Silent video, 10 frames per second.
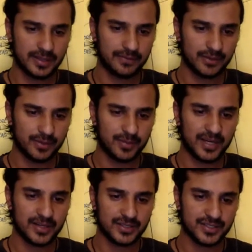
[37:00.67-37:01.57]
for the
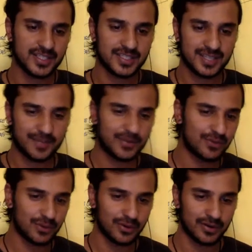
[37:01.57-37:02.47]
players just up
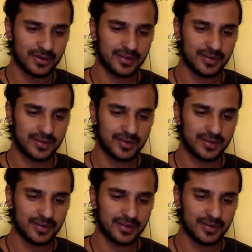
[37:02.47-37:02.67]
before